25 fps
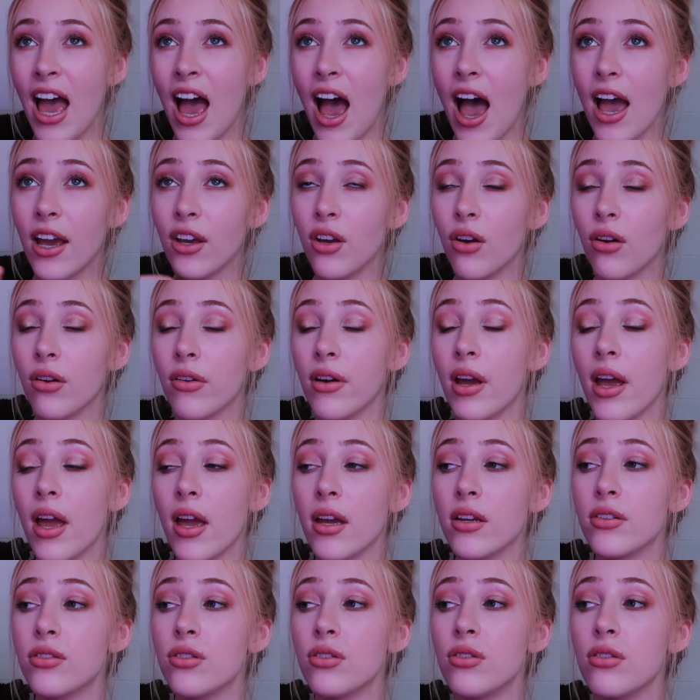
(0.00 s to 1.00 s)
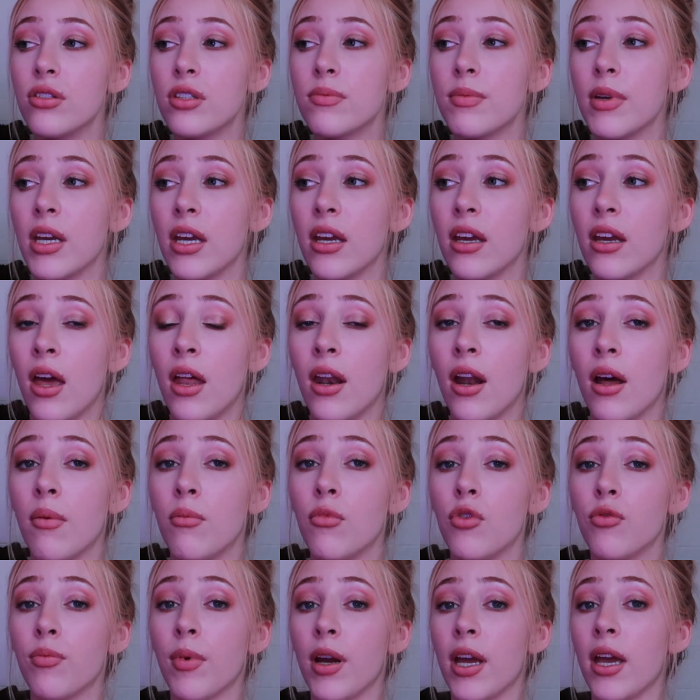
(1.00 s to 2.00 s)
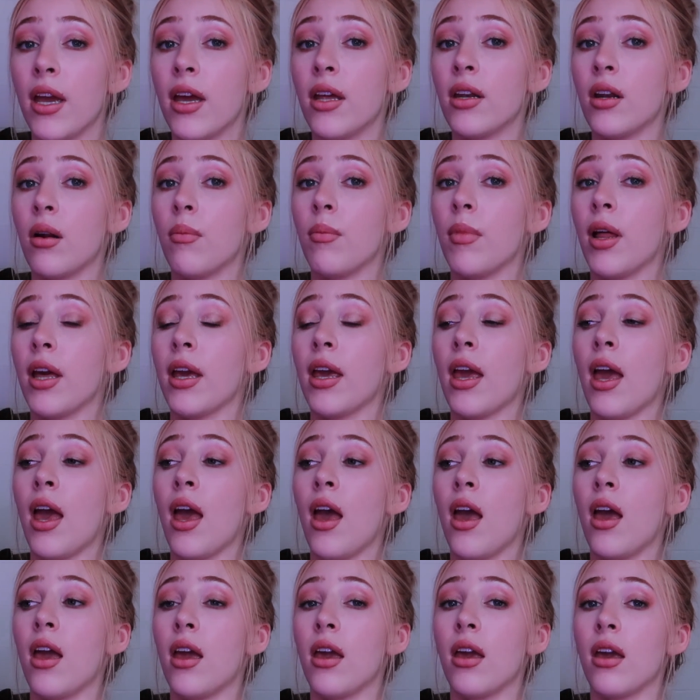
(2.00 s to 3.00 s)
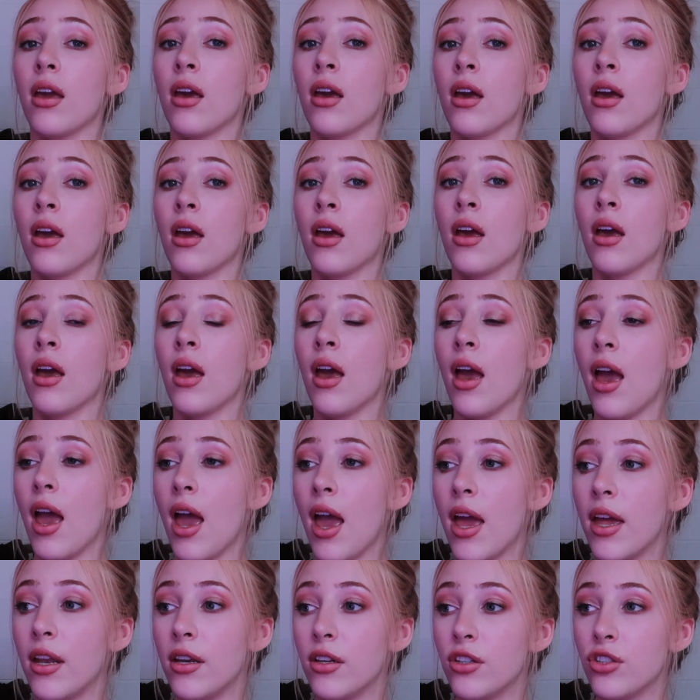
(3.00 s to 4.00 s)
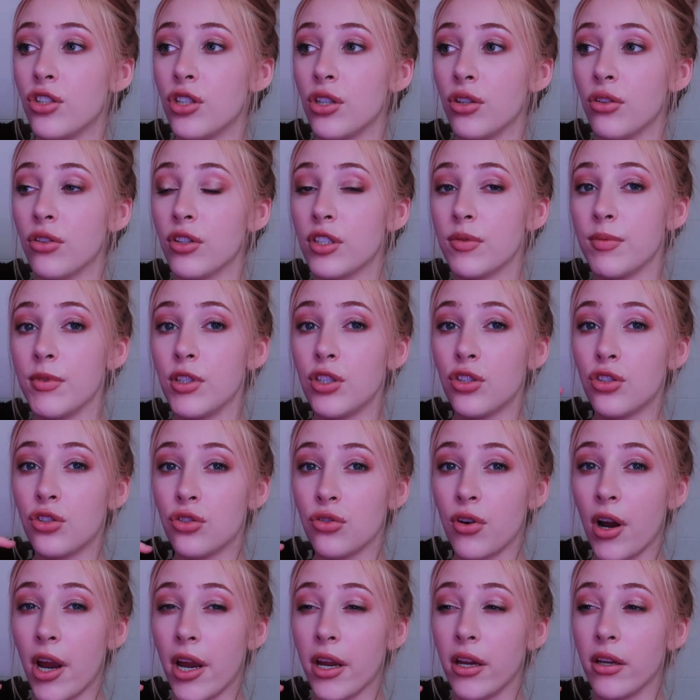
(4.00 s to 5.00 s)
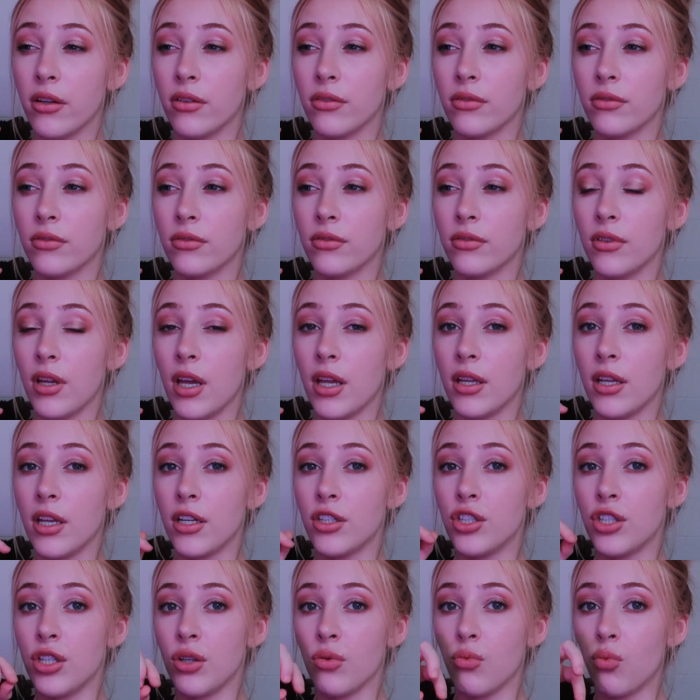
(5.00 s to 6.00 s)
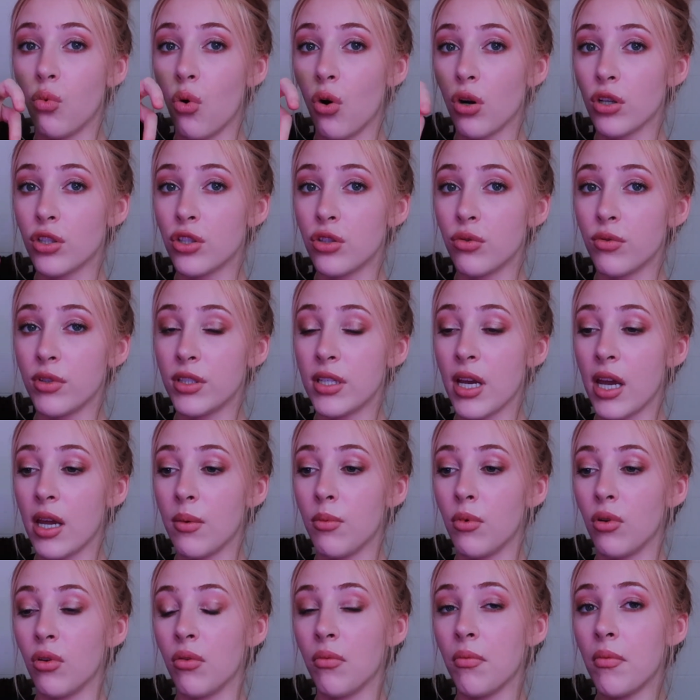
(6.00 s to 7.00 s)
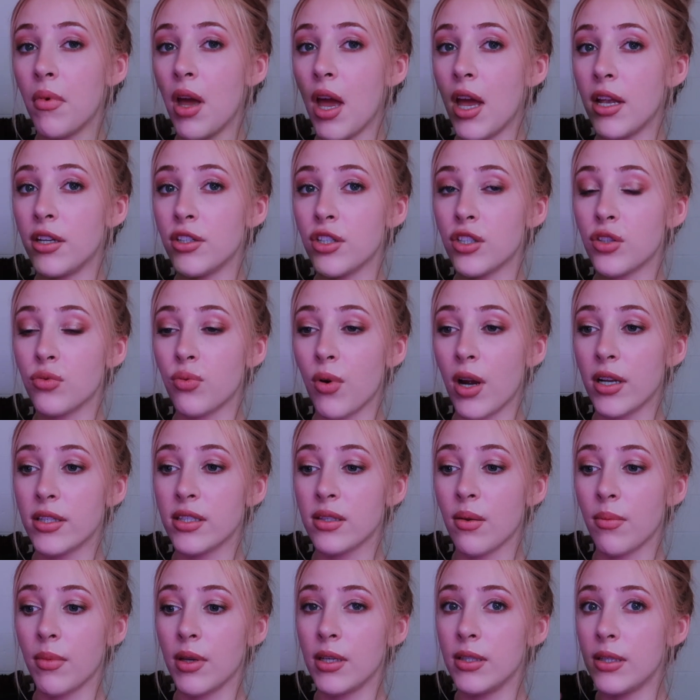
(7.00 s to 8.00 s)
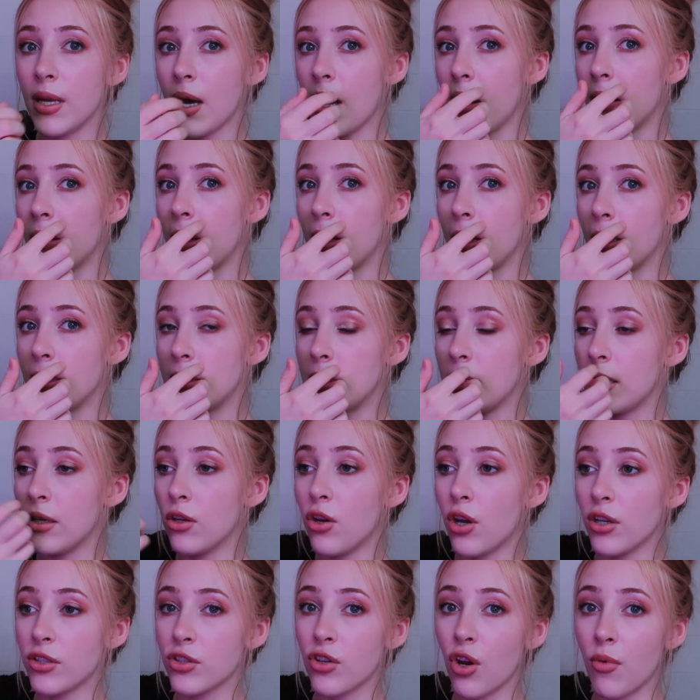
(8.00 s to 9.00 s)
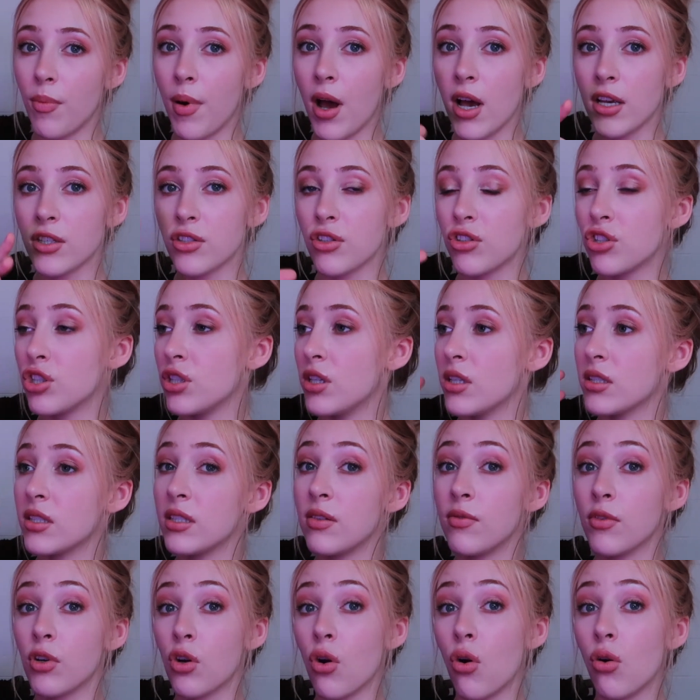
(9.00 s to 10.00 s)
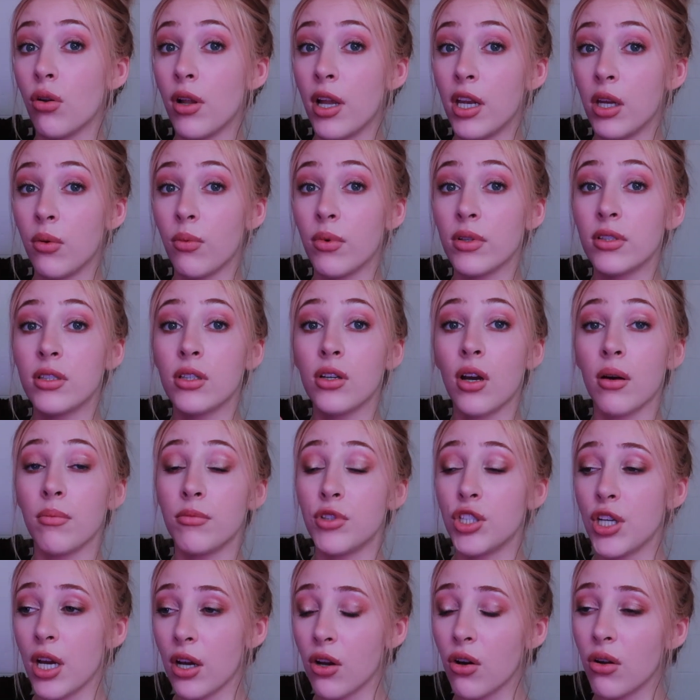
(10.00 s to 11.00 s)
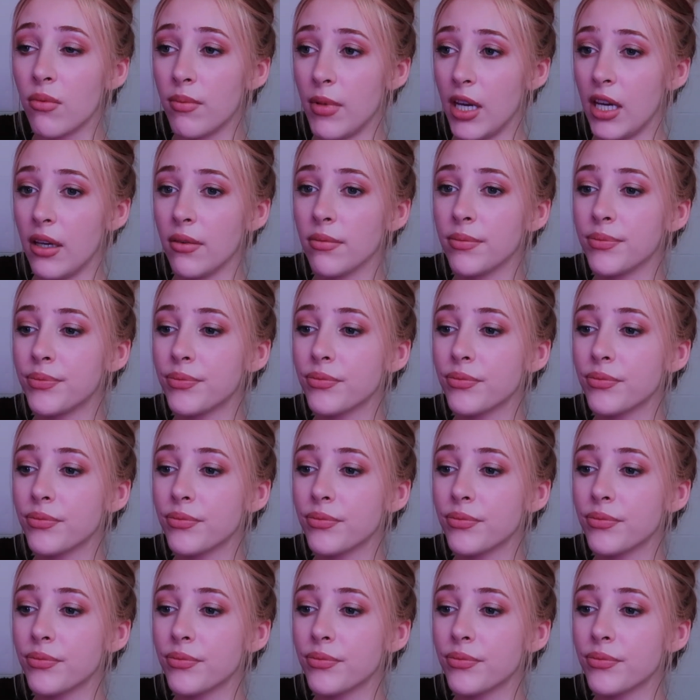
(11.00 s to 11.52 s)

I go, excuse me, and I move my hand. I'm like, hey, and she looks me straight, and then she walks to a table and just writes something down, and I see a nurse go past her. She doesn't even call anyone to come check on me.